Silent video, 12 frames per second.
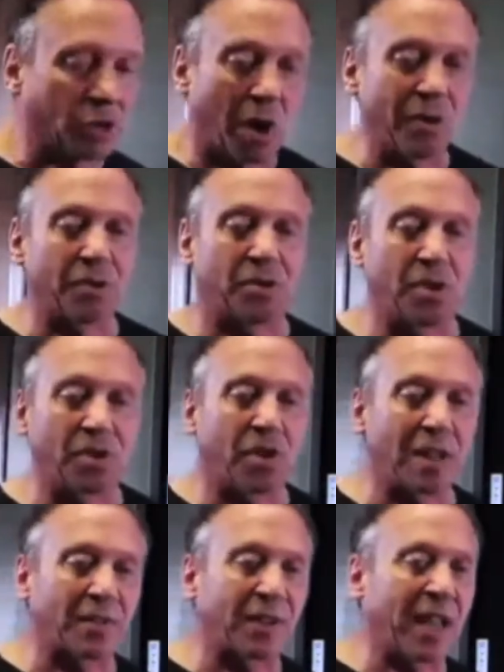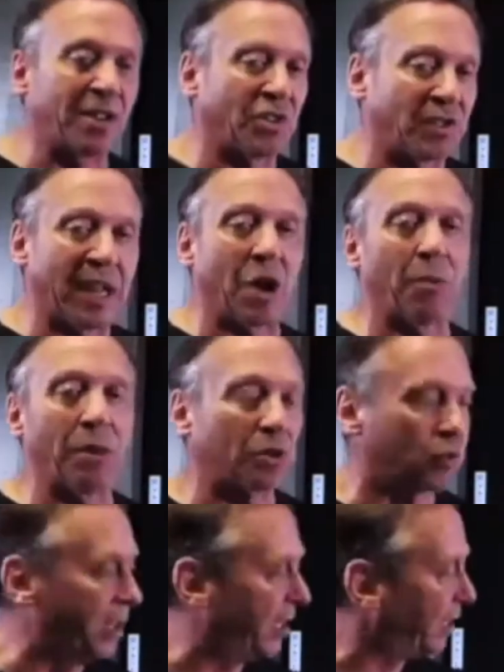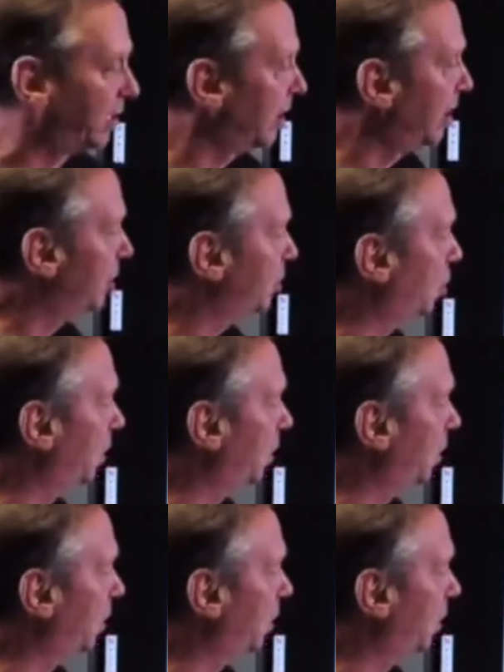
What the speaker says: I understood this classification doesn't help me treat it. So we